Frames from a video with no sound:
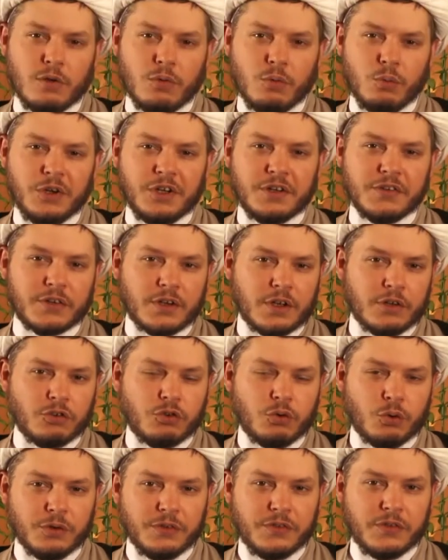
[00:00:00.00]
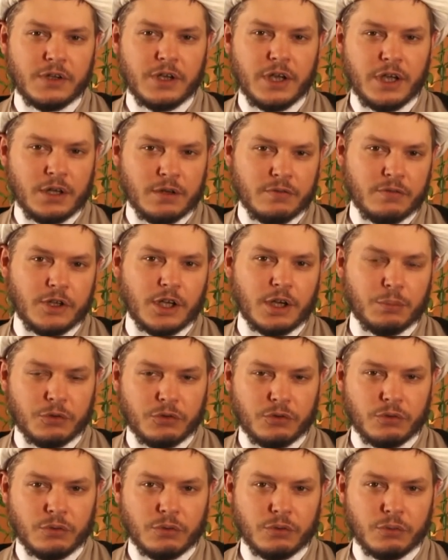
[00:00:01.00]
We discussed towards the end of the
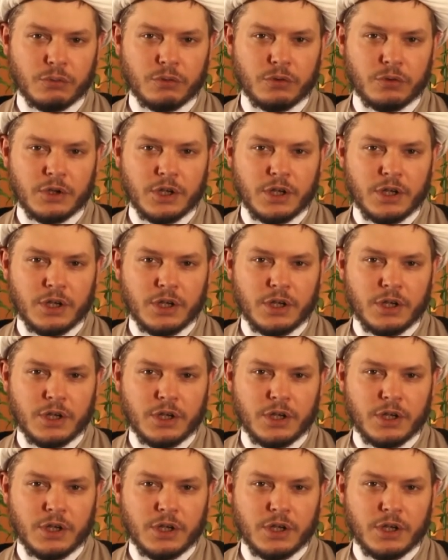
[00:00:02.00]
episode